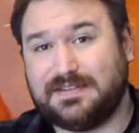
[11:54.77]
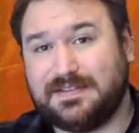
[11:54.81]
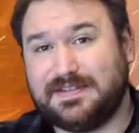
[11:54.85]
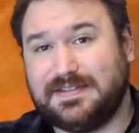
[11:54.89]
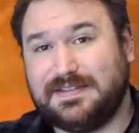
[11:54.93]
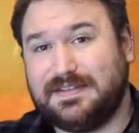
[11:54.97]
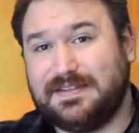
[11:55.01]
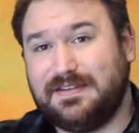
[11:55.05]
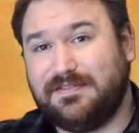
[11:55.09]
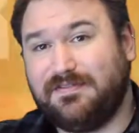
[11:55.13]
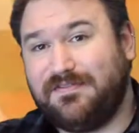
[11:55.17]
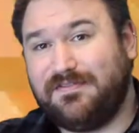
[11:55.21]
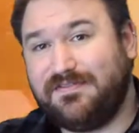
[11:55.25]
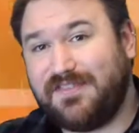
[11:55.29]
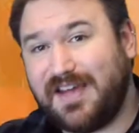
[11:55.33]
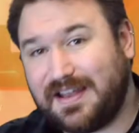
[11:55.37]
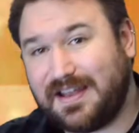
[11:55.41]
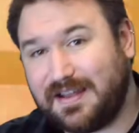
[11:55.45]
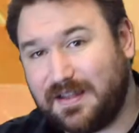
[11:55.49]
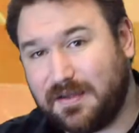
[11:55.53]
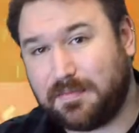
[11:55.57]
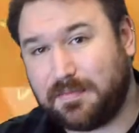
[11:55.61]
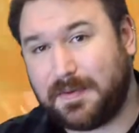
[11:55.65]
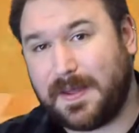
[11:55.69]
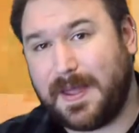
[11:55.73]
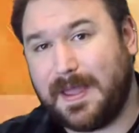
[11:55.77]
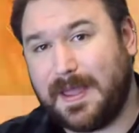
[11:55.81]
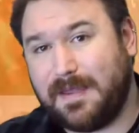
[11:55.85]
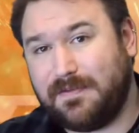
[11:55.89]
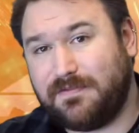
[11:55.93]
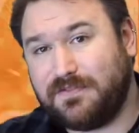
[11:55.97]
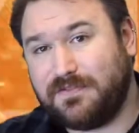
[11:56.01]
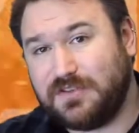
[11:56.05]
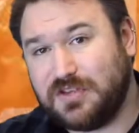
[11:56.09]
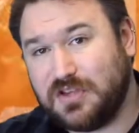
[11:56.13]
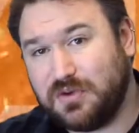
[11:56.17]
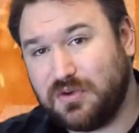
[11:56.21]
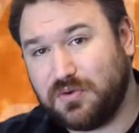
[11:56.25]
to develop a
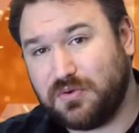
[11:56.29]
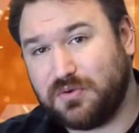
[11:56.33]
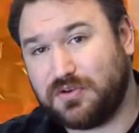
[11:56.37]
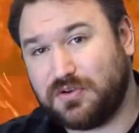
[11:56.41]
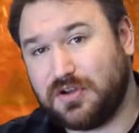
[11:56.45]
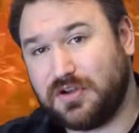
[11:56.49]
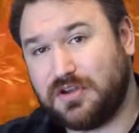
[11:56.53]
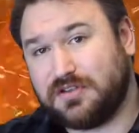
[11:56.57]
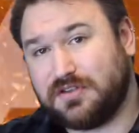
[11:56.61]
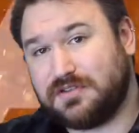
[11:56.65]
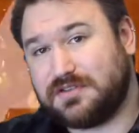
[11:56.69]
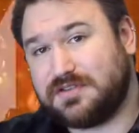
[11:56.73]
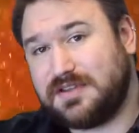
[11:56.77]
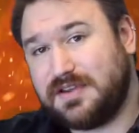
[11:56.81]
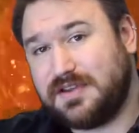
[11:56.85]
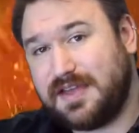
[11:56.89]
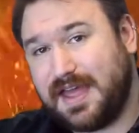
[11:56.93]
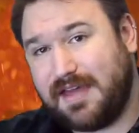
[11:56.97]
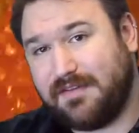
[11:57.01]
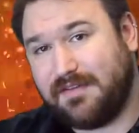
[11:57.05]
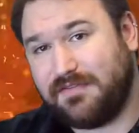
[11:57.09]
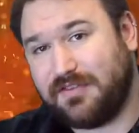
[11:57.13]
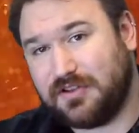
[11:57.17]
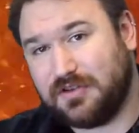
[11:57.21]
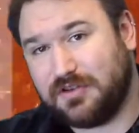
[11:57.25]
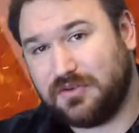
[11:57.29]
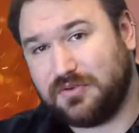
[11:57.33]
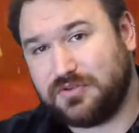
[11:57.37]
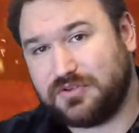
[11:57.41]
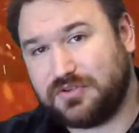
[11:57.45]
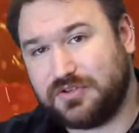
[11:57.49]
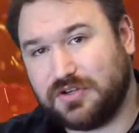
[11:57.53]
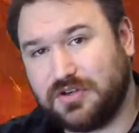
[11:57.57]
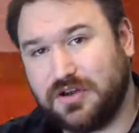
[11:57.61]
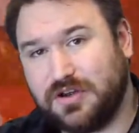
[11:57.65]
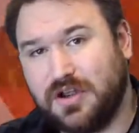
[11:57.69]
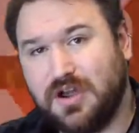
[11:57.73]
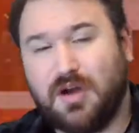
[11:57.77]
feud to
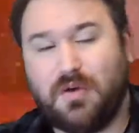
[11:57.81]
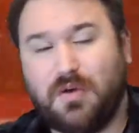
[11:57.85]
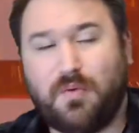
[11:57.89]
Evolution,